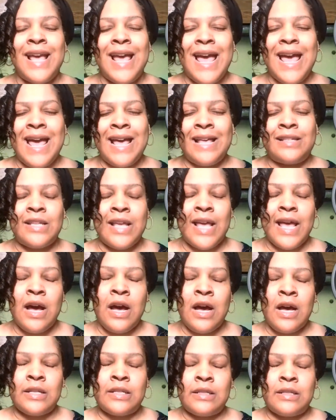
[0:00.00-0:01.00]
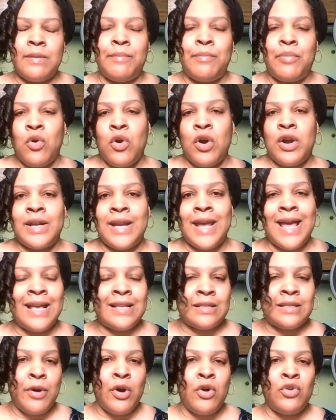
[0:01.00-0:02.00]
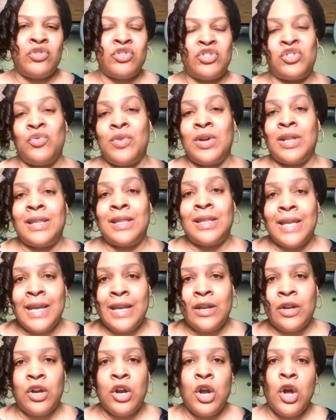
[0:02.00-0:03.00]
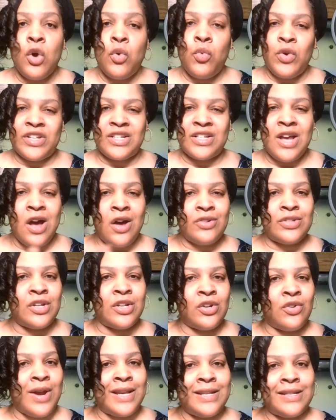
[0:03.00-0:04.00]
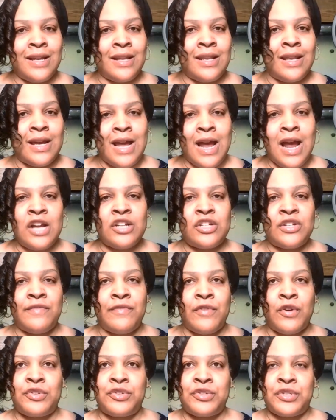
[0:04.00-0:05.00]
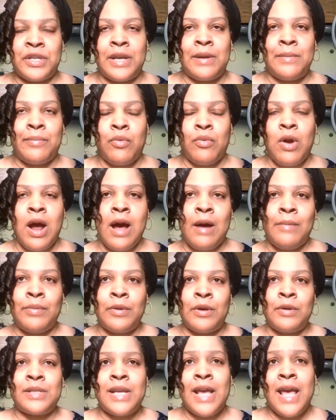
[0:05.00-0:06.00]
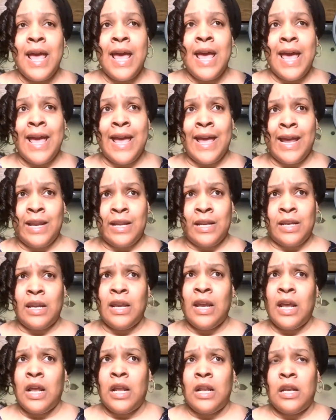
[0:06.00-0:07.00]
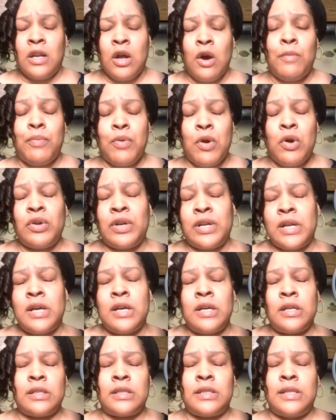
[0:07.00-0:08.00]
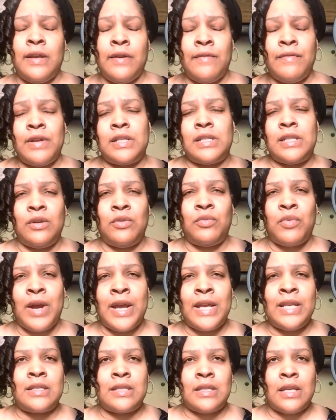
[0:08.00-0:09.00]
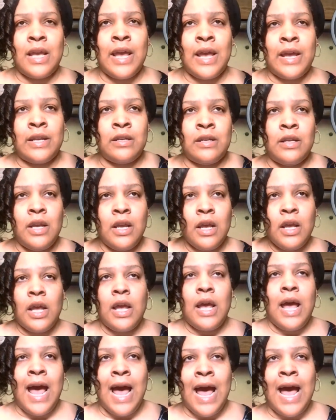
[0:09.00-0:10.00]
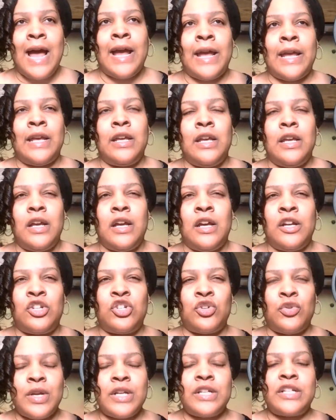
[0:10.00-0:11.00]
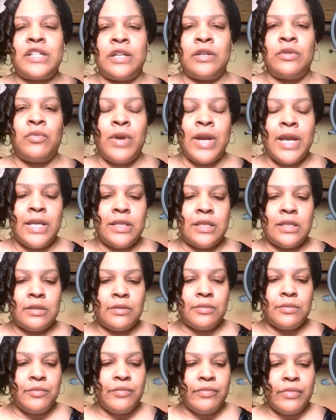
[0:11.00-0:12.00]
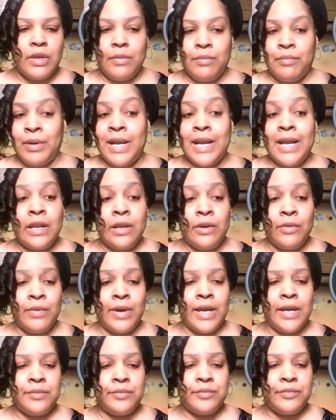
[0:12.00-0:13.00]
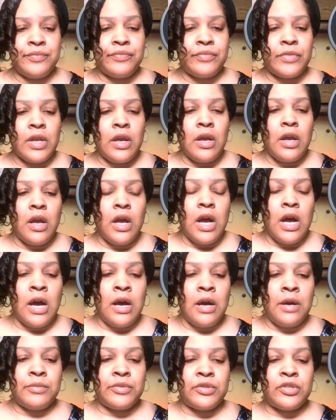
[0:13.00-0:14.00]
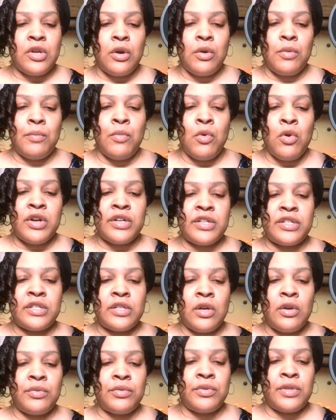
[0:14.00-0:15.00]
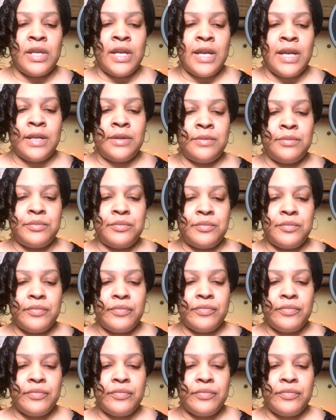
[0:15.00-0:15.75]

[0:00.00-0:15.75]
as a subordinate as opposed to a leader, which caused a great deal of controversy and problems and low productivity rates and high attrition rates. But anyway, so more so than